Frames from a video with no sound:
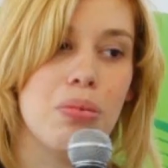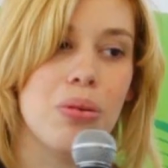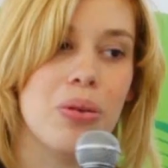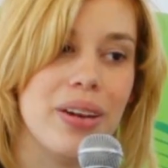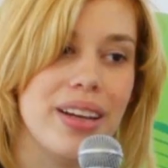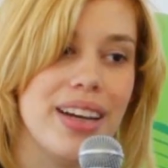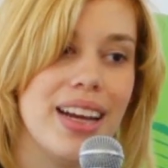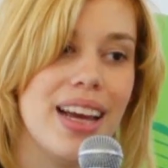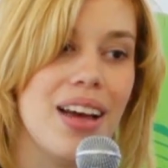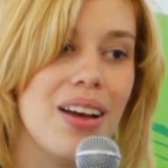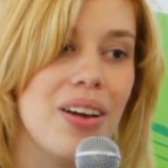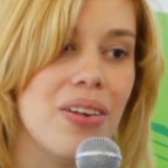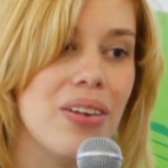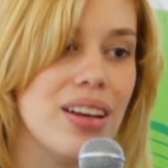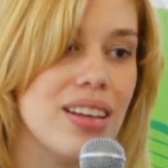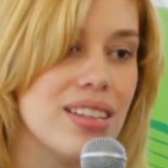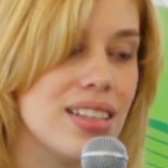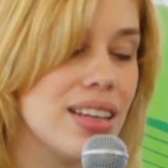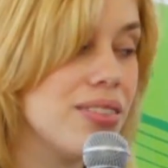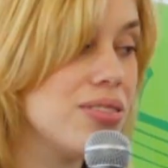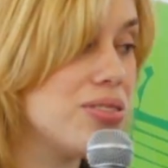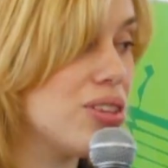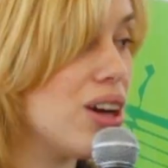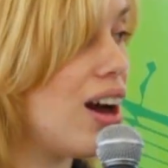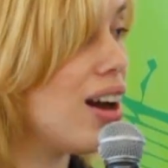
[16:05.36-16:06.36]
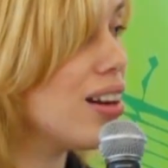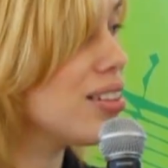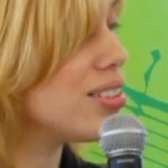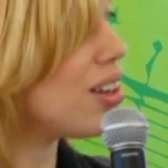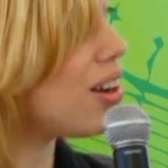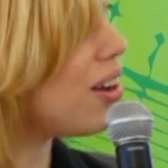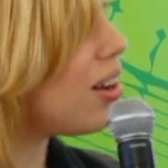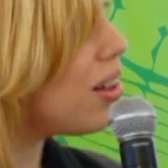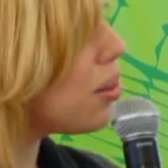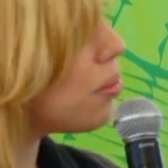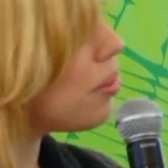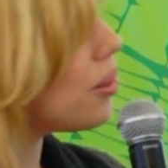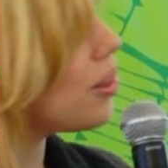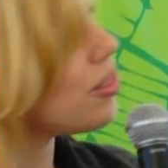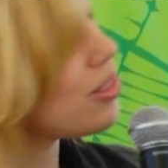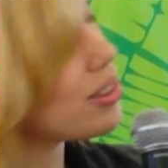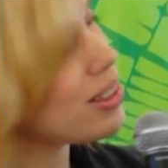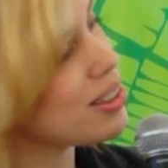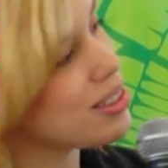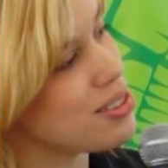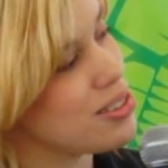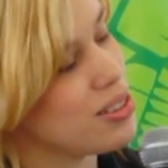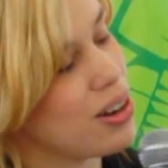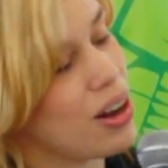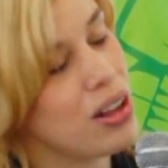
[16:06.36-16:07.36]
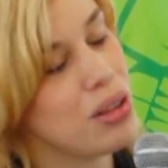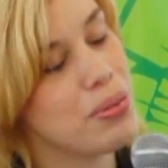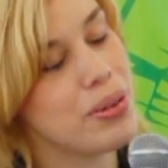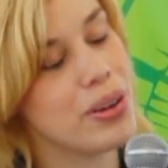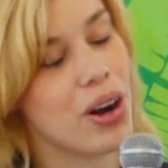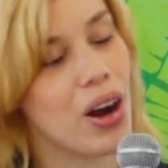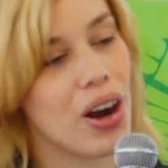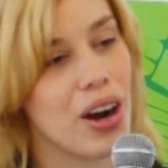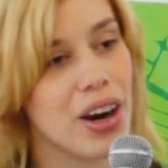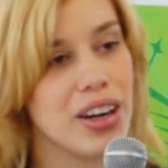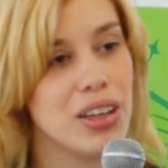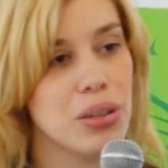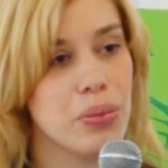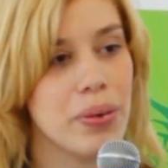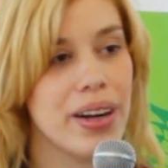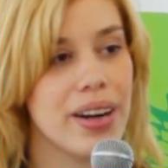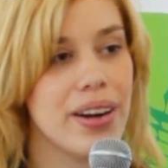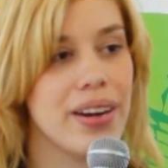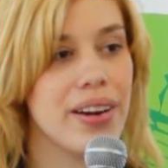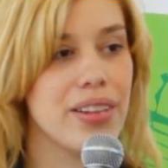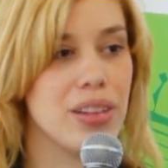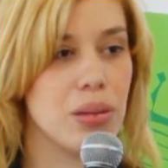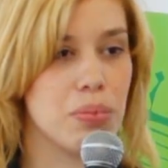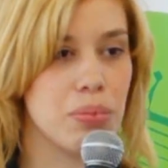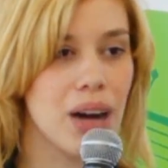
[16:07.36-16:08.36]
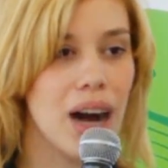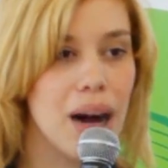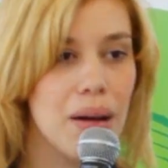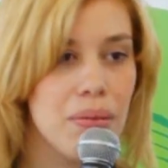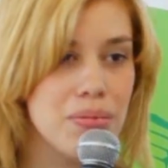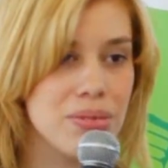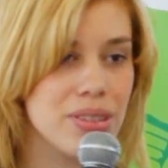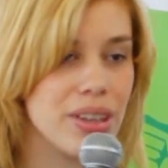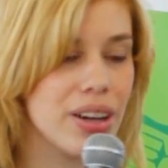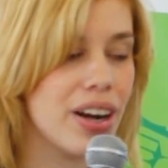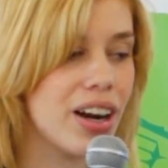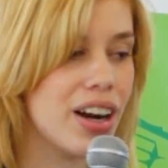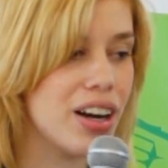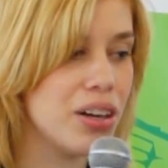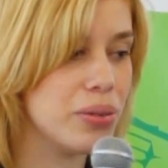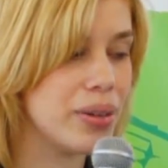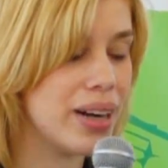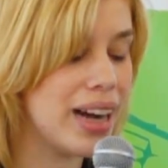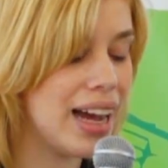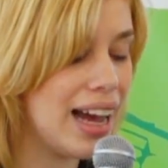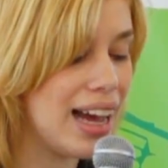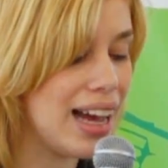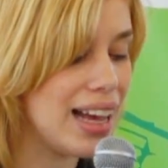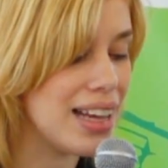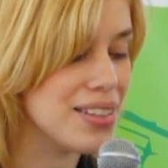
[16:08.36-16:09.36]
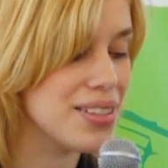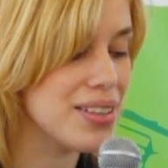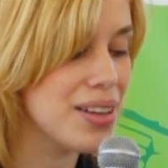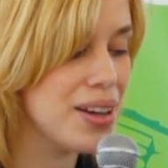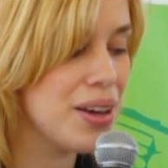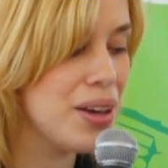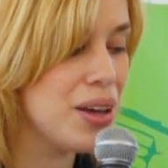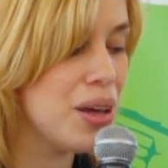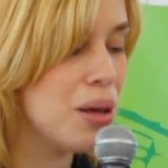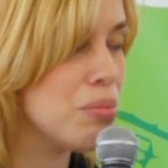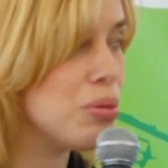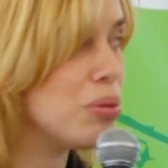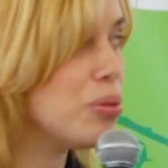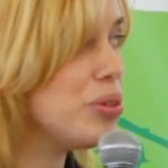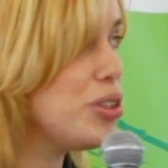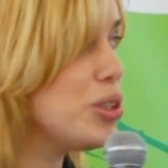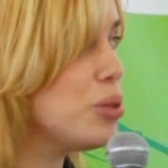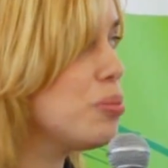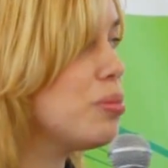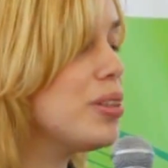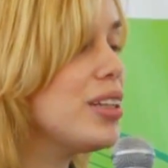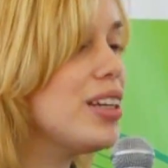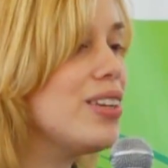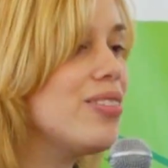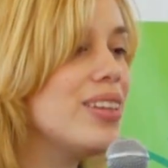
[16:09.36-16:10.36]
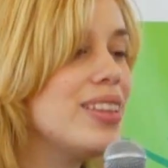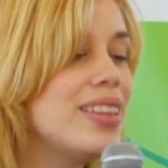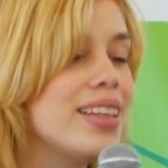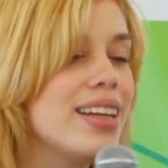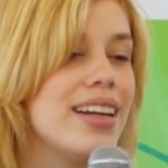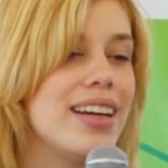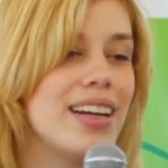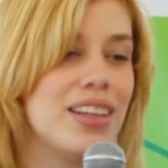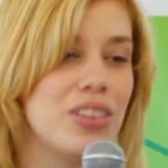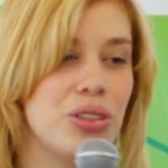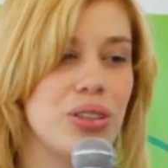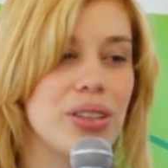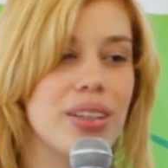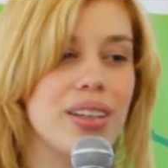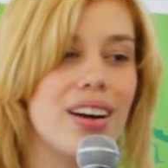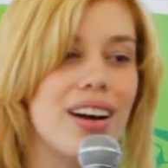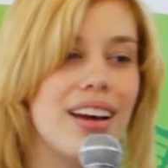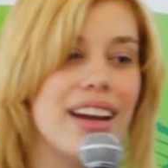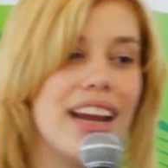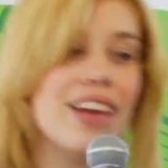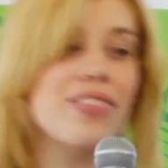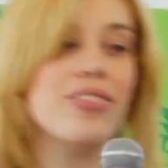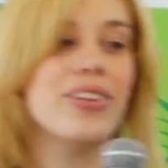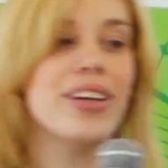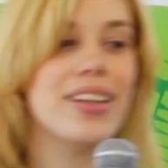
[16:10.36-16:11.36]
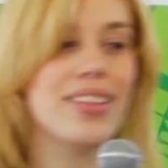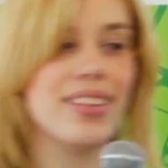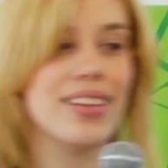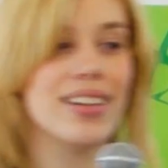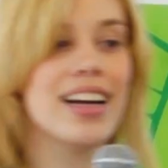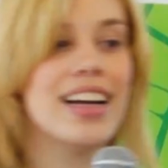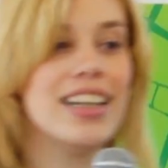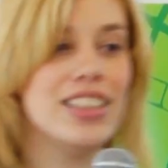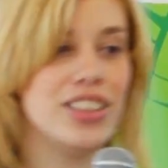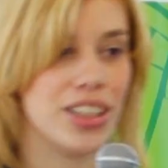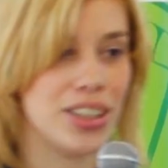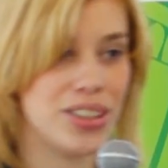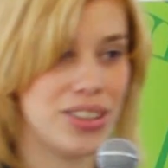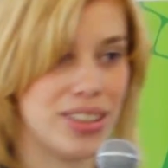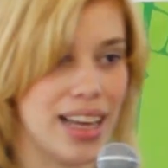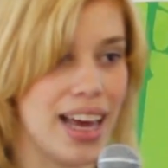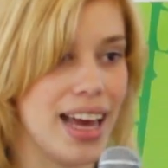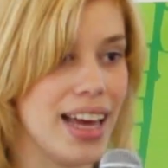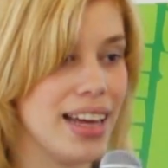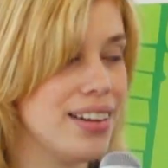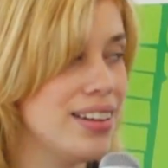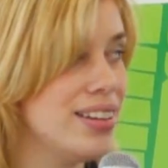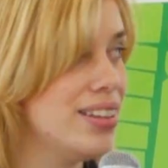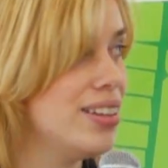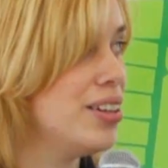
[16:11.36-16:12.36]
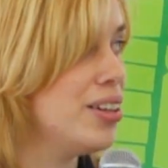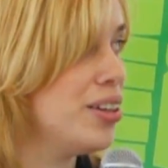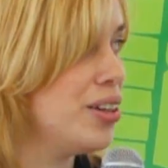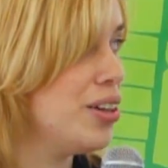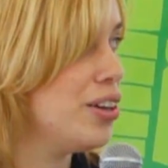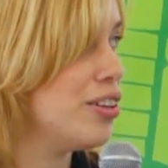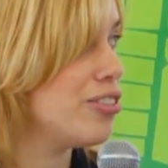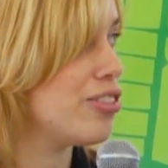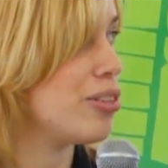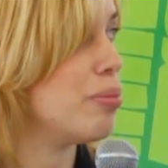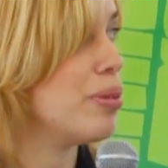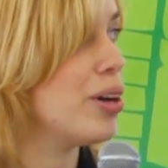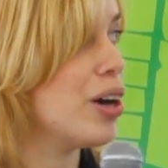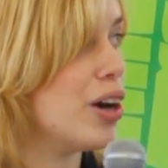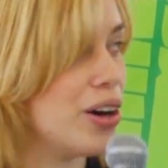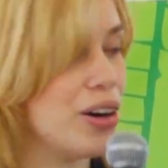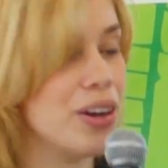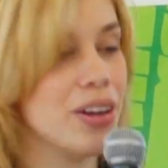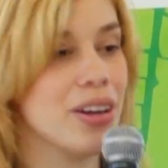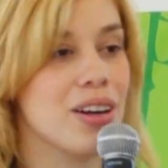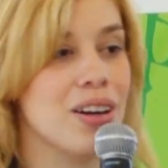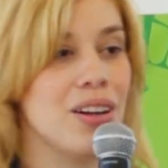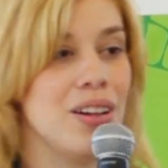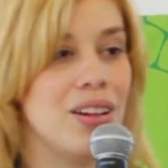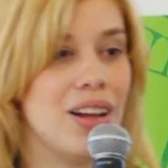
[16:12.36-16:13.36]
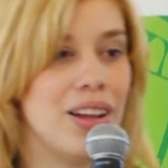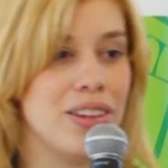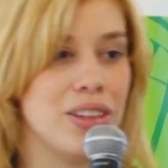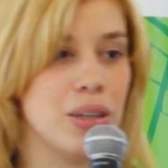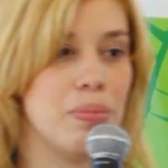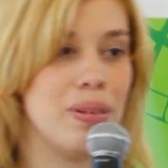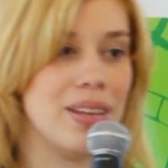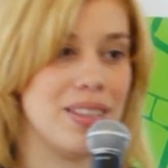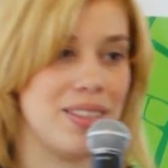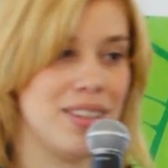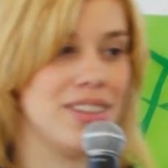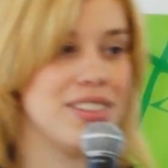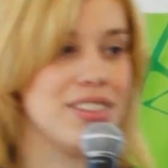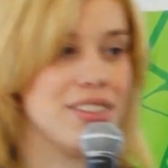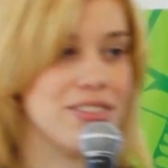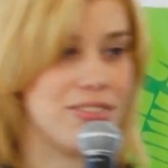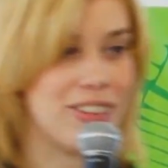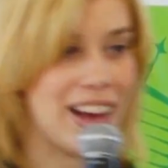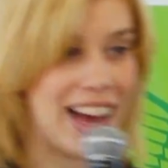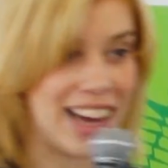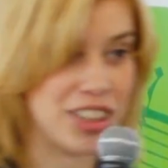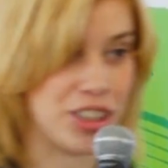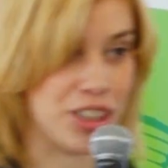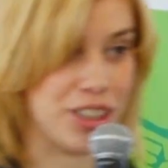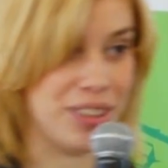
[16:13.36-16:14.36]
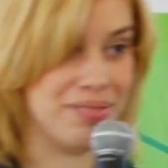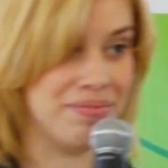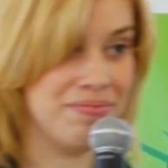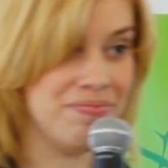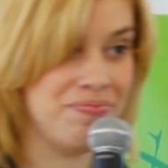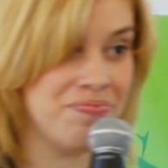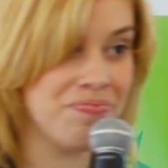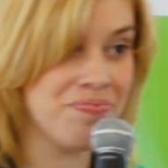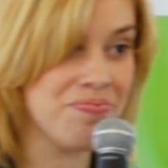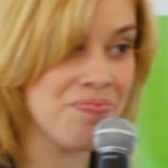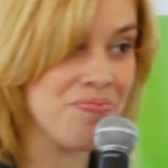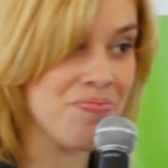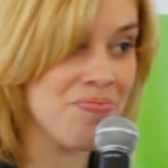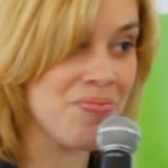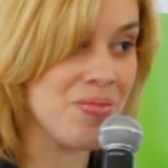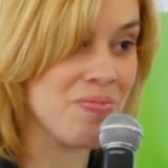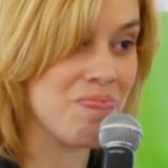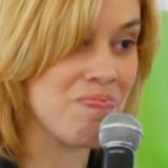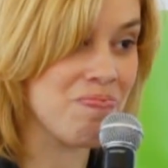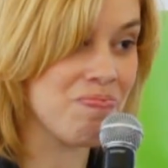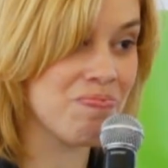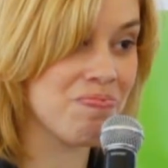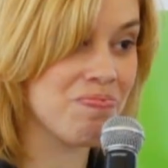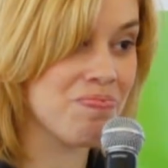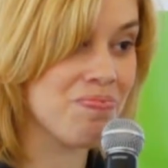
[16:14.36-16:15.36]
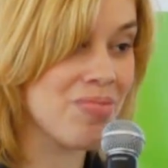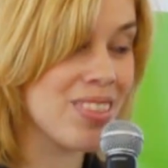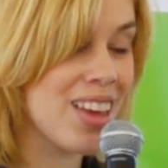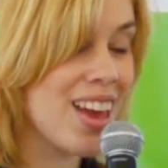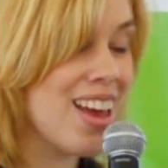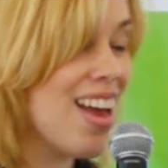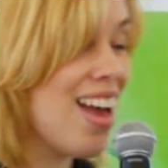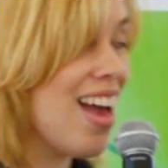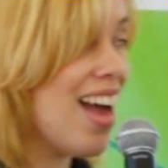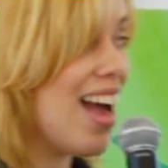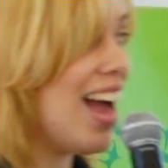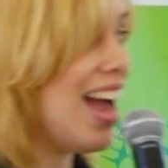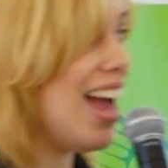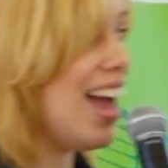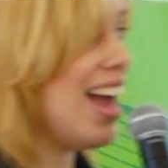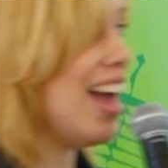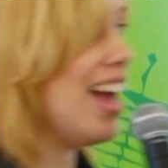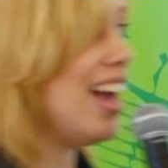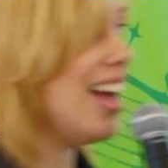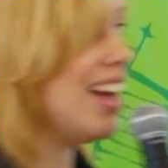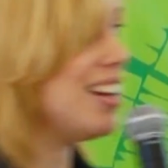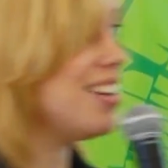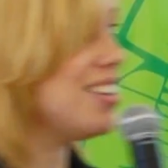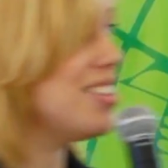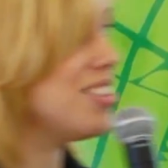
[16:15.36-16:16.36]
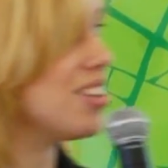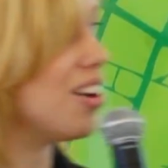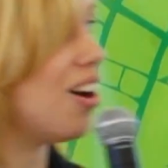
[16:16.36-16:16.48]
to point out is I've talked all about this and all about hardware and the problems that hardware has, but would you believe it that I actually got everything I just said from an article on the business of fashion? And